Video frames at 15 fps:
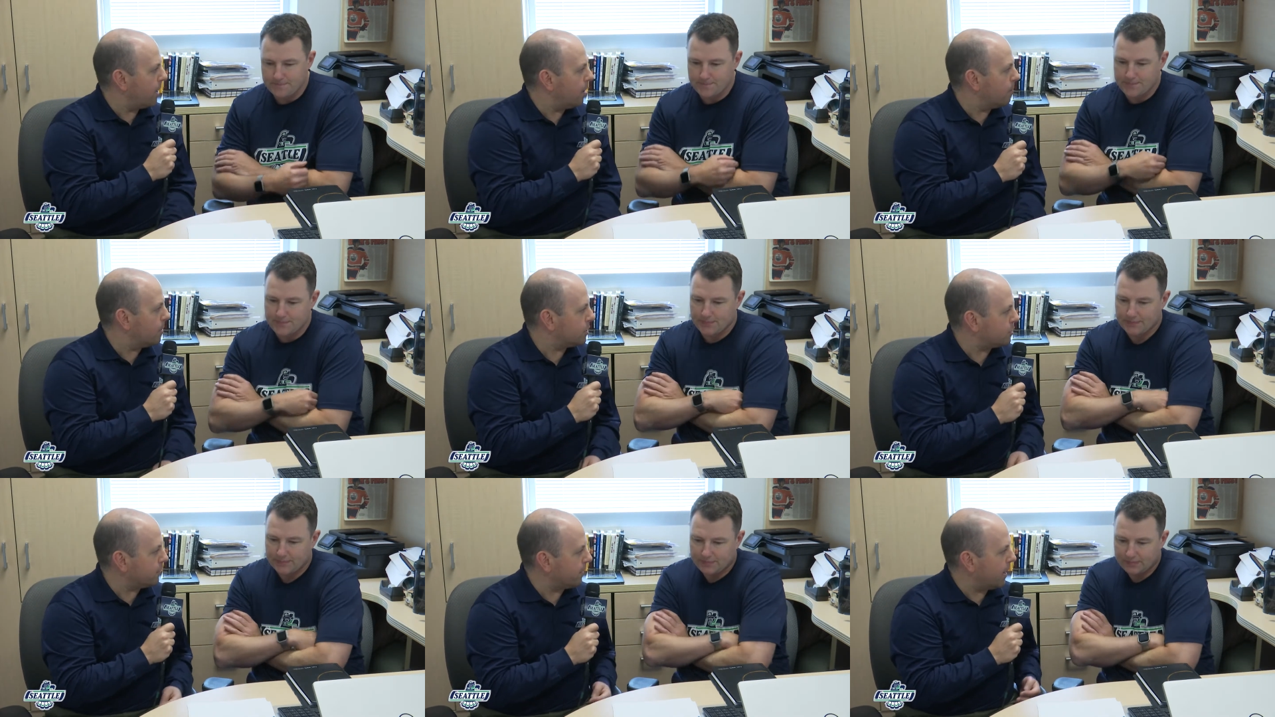Speaker 1: How
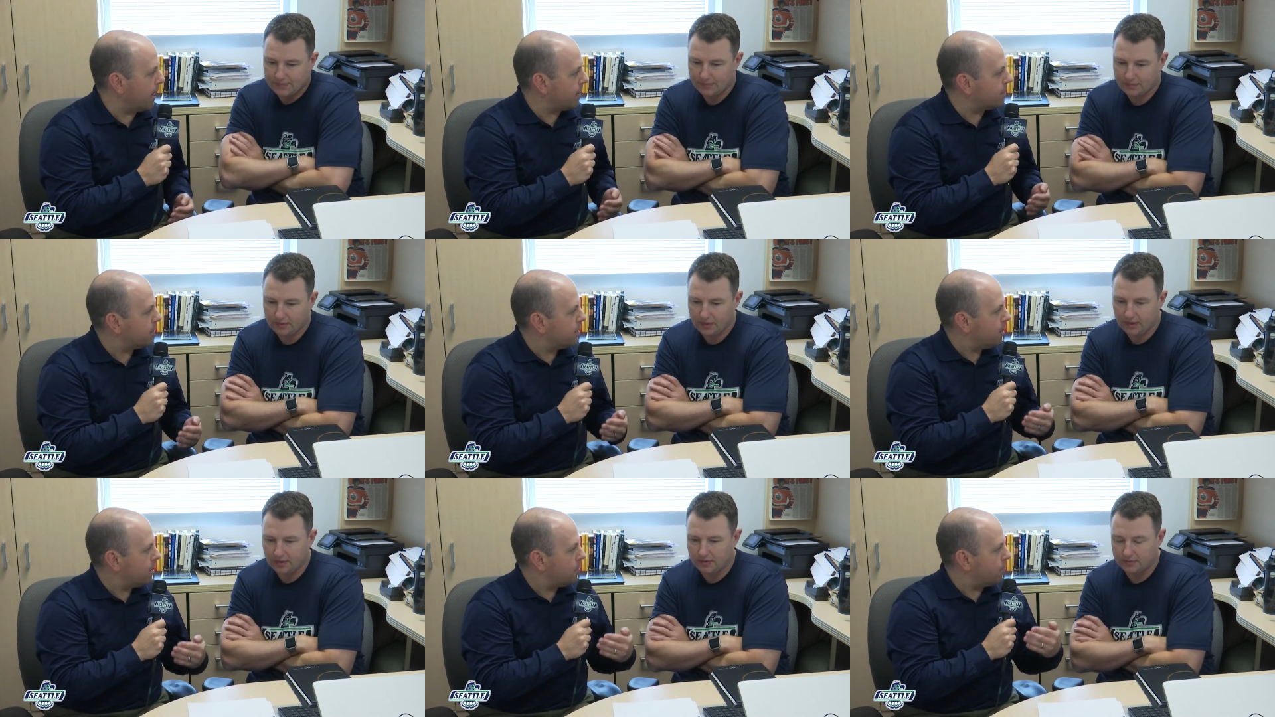much of that
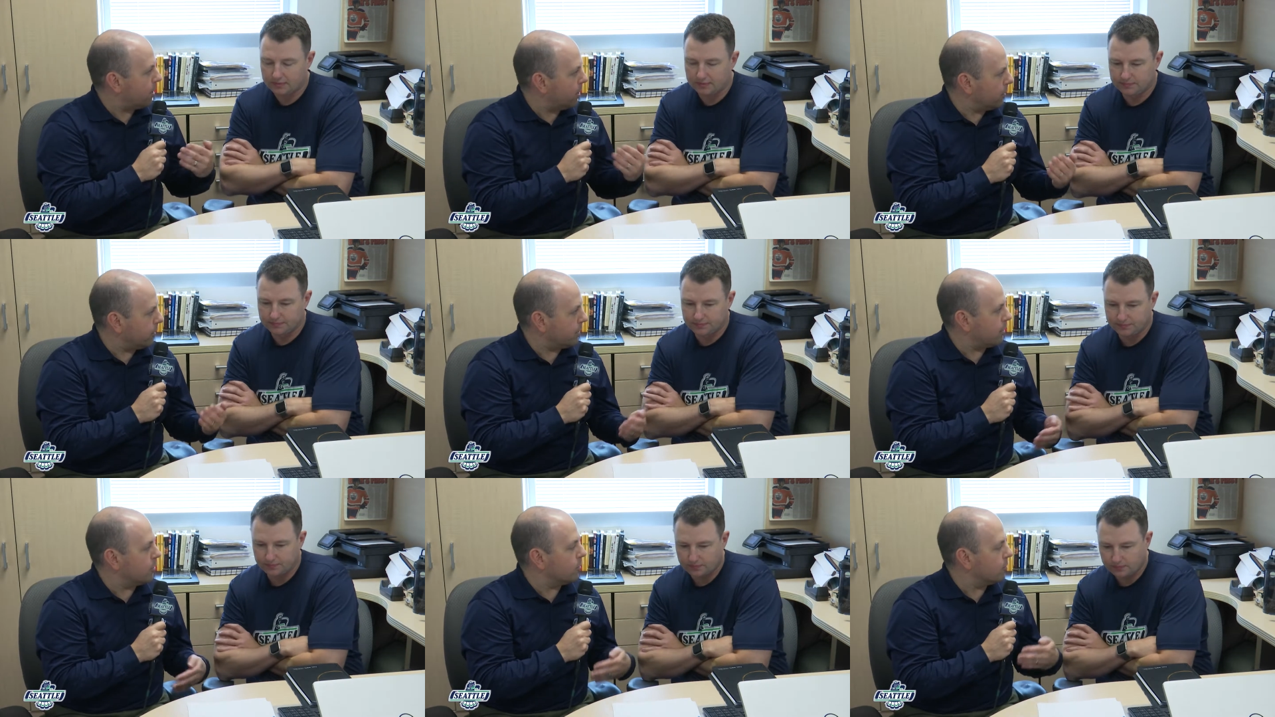
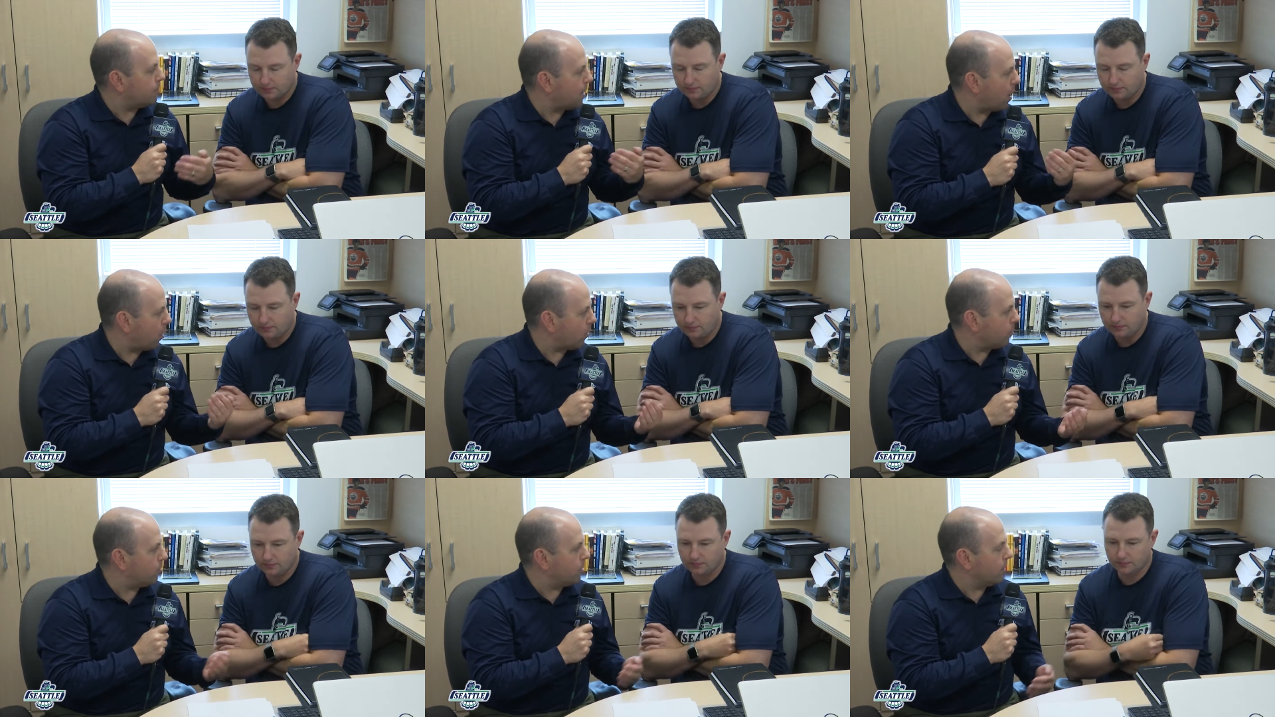penalty kill,
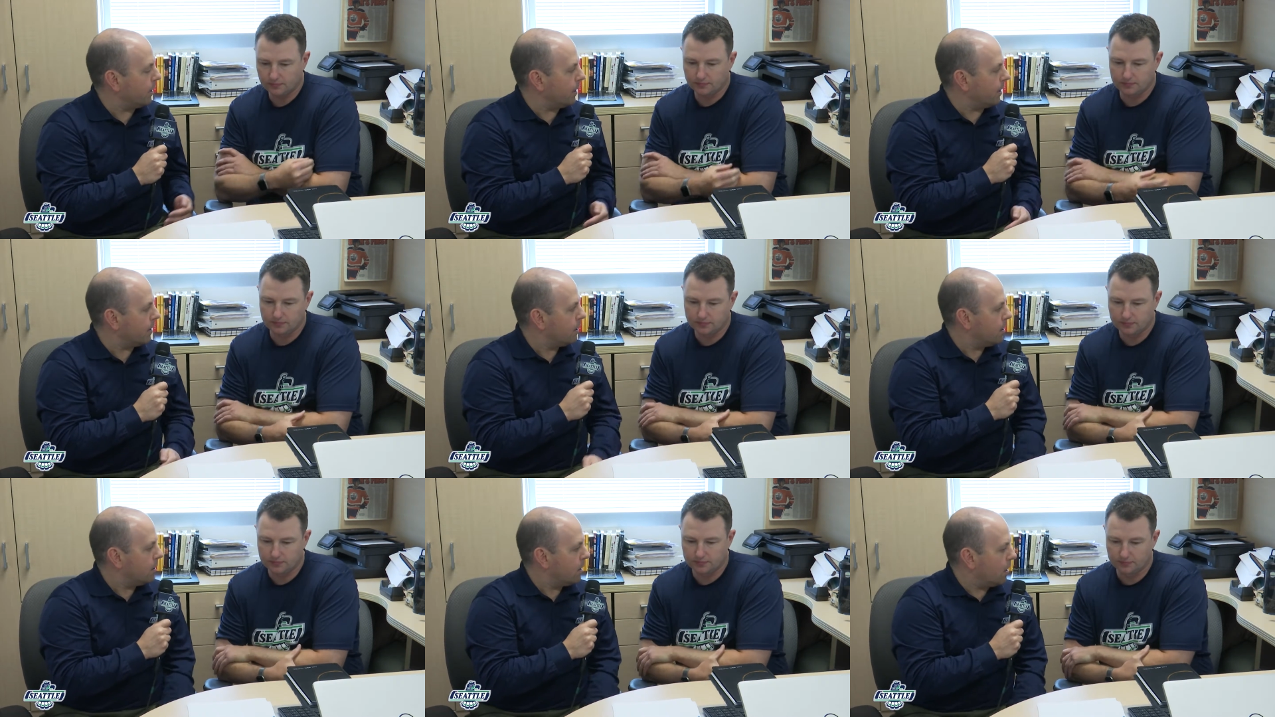power play,